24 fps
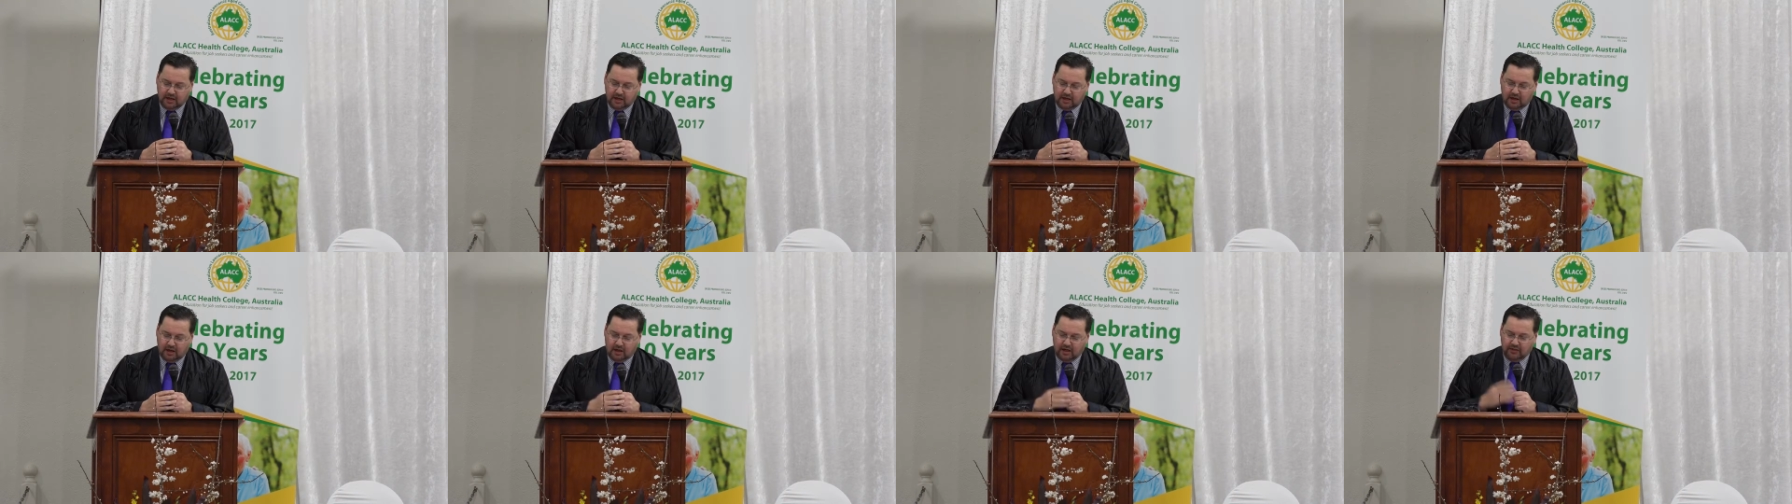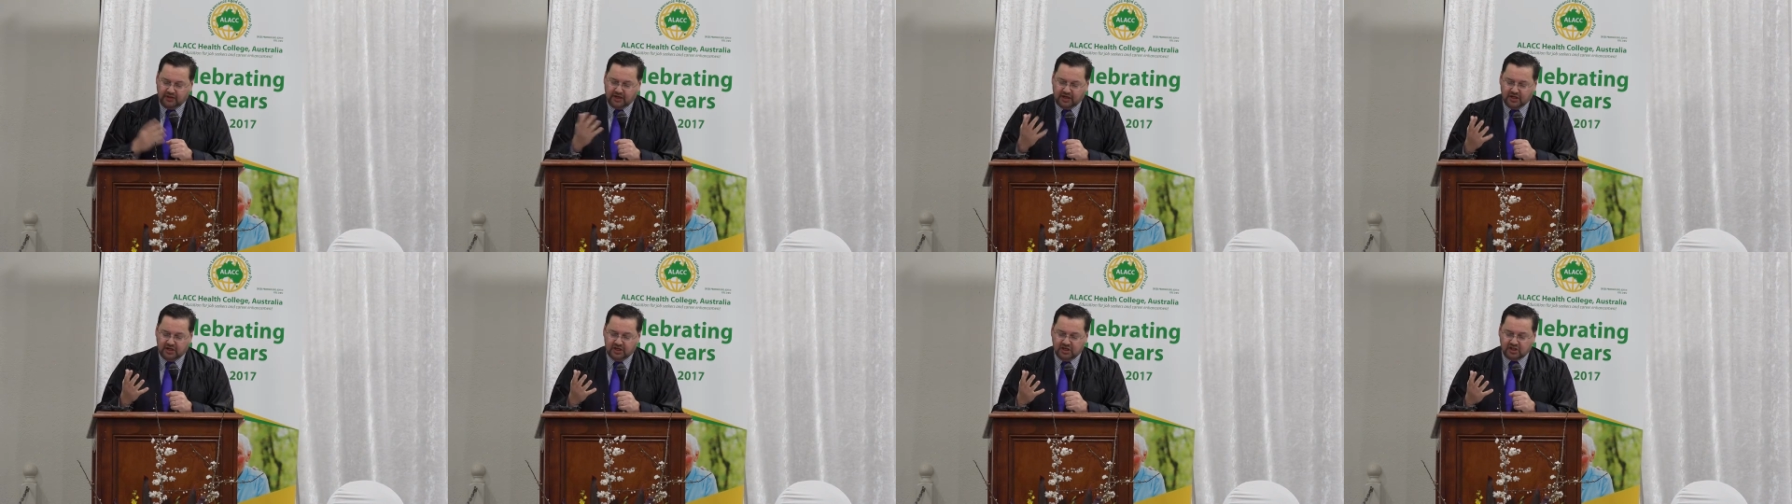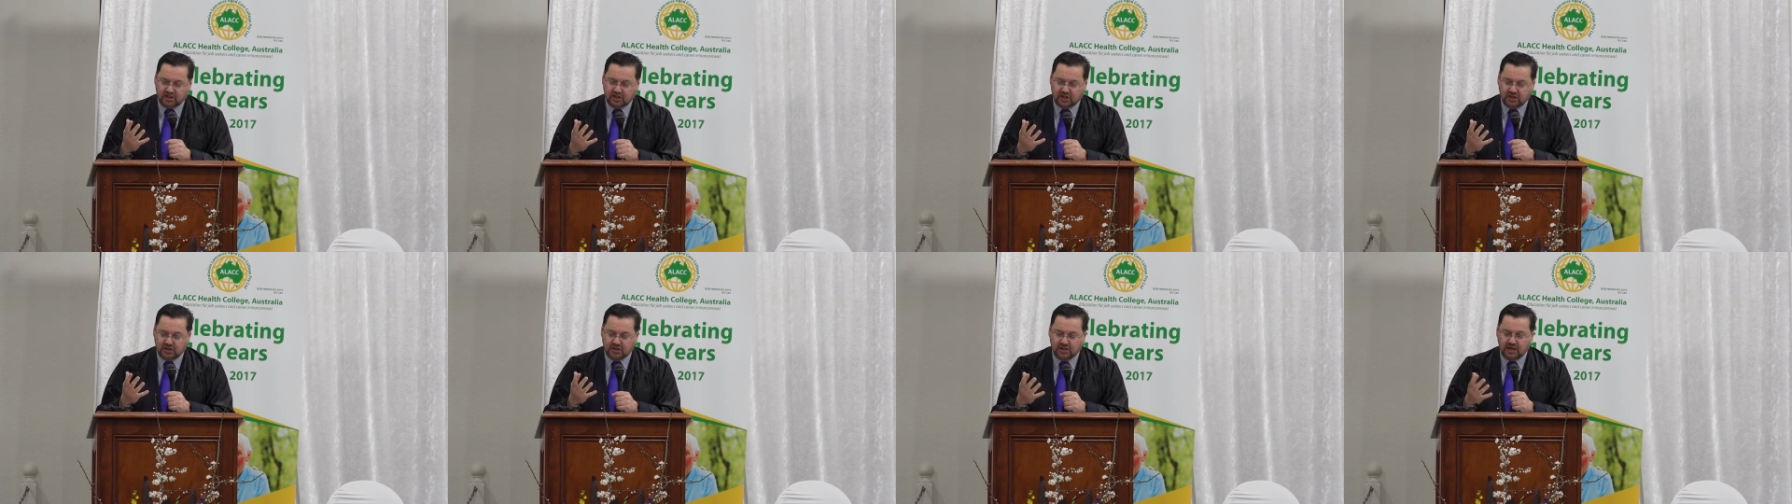on the
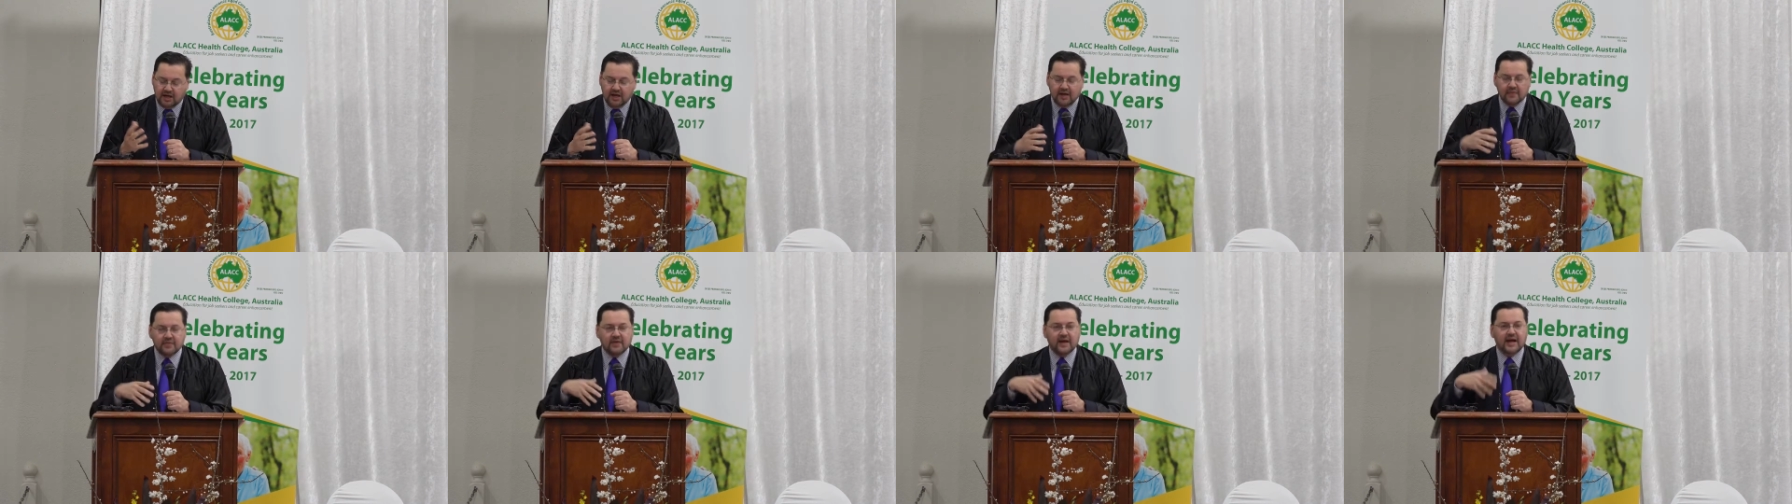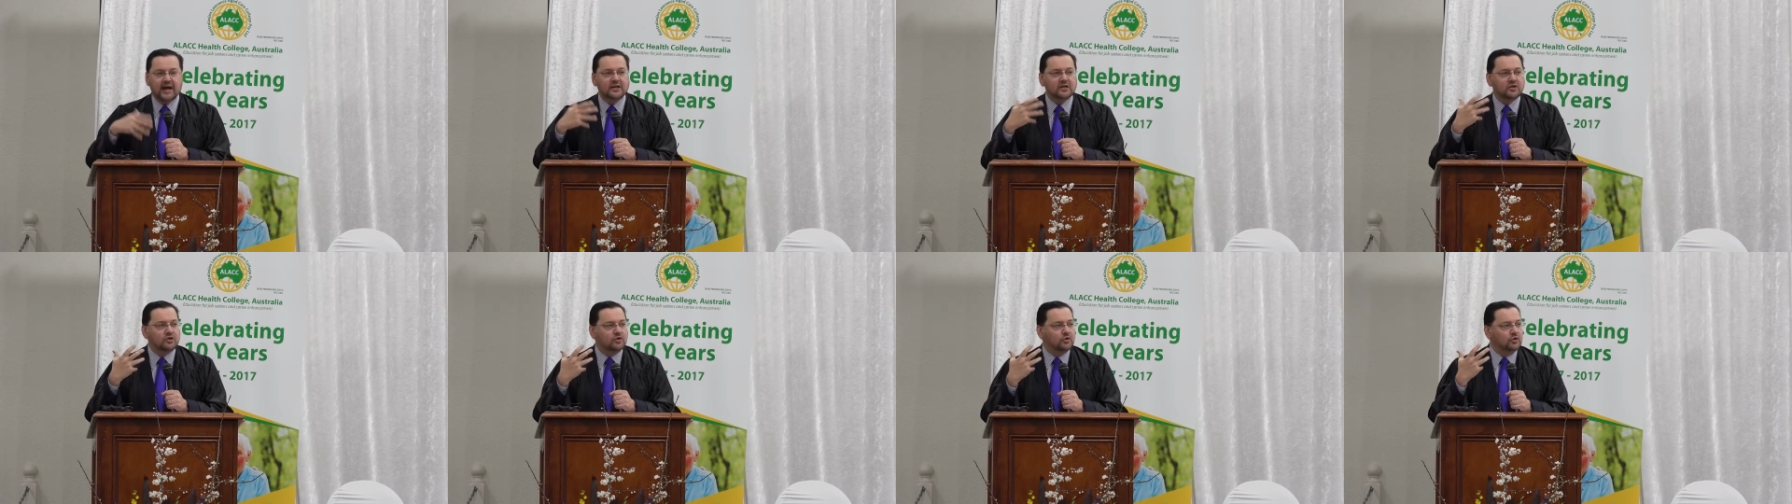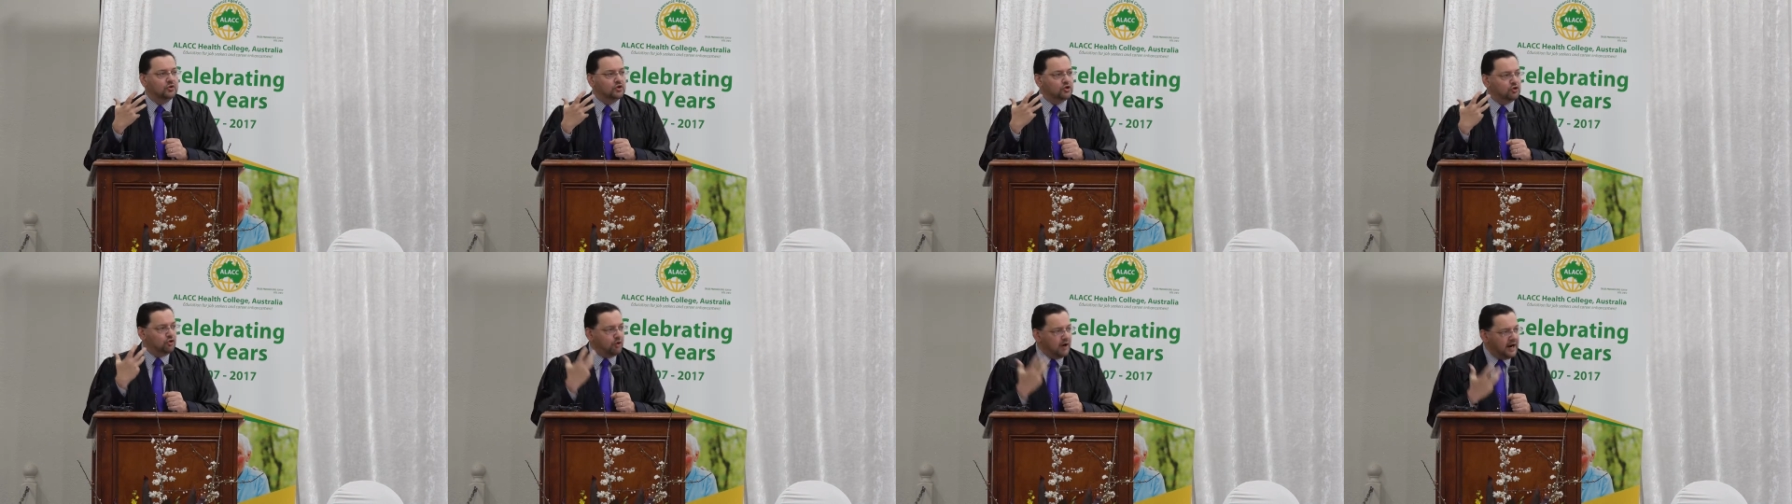condition they undertook
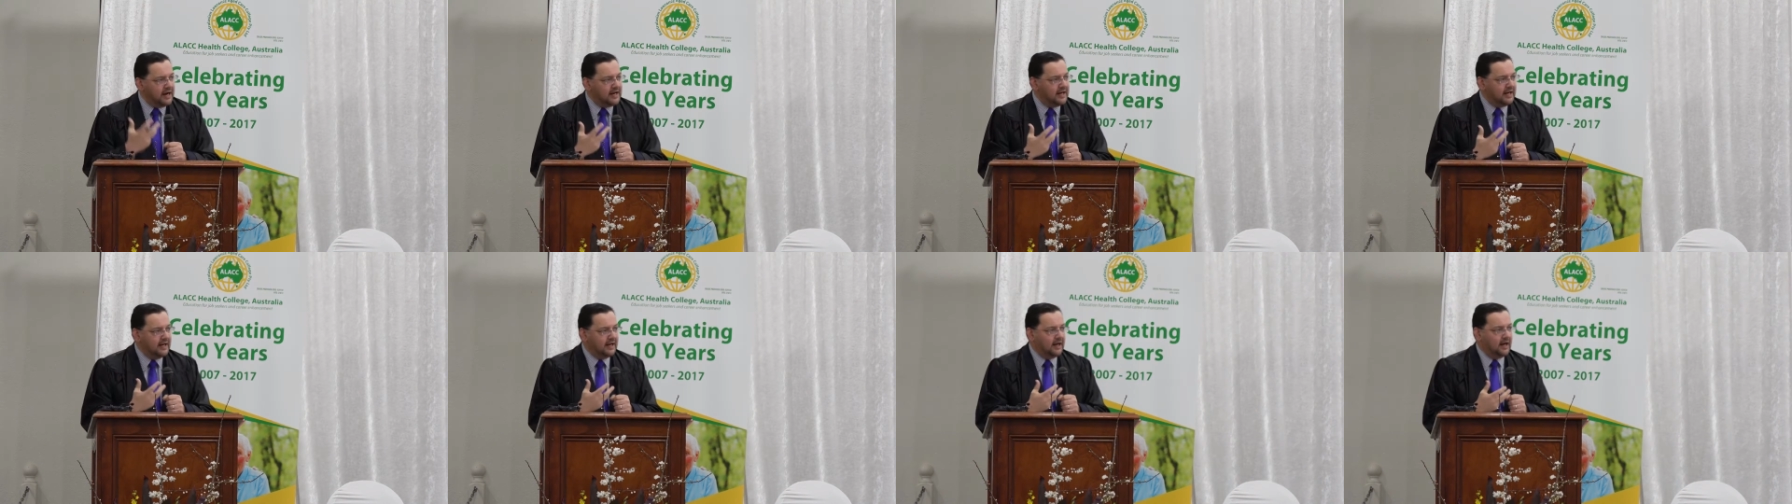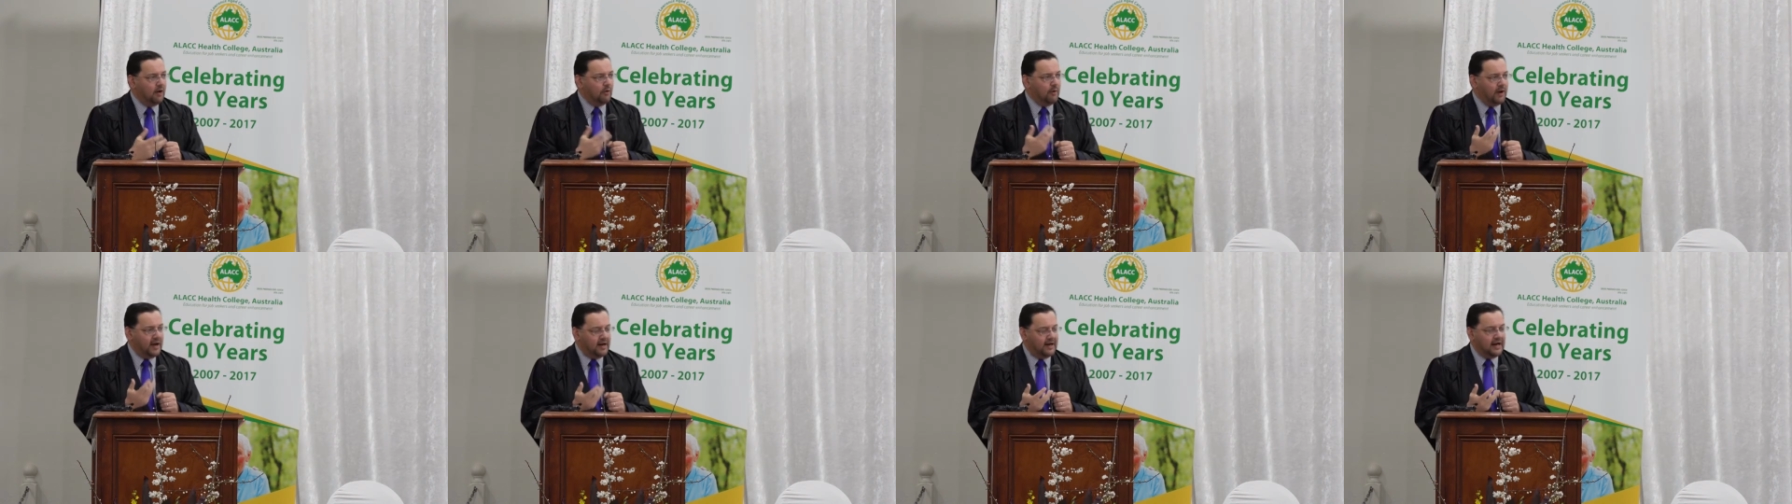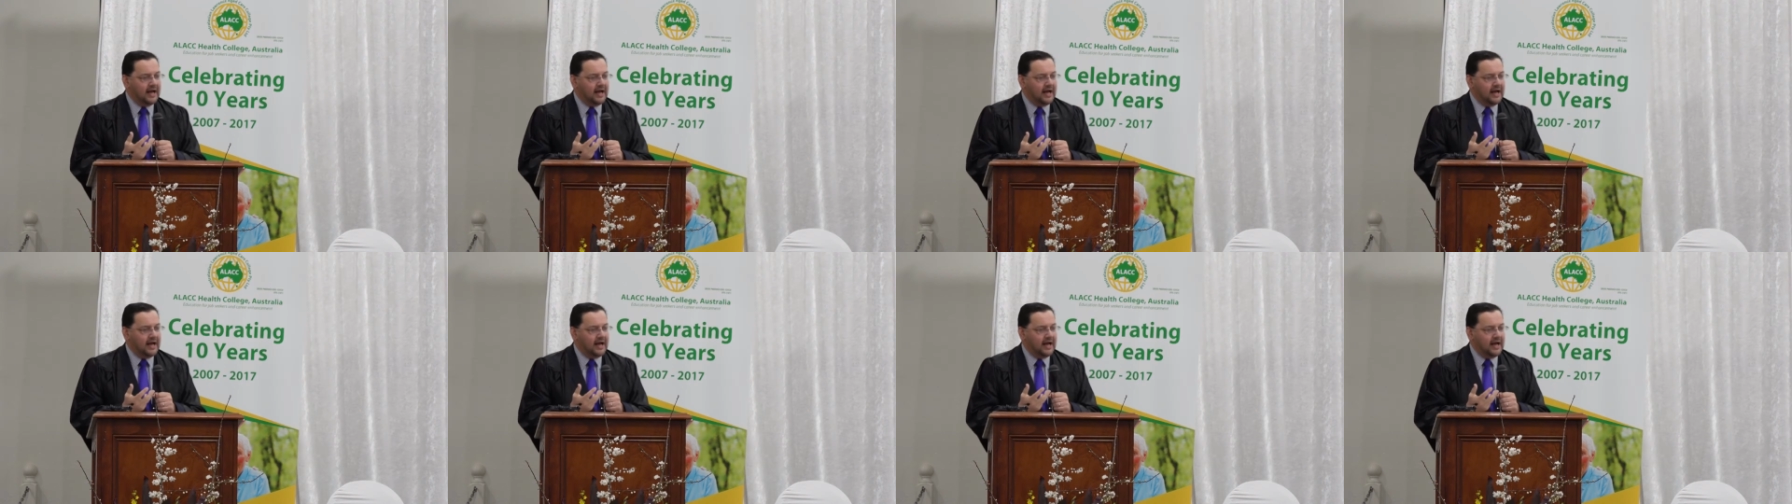training around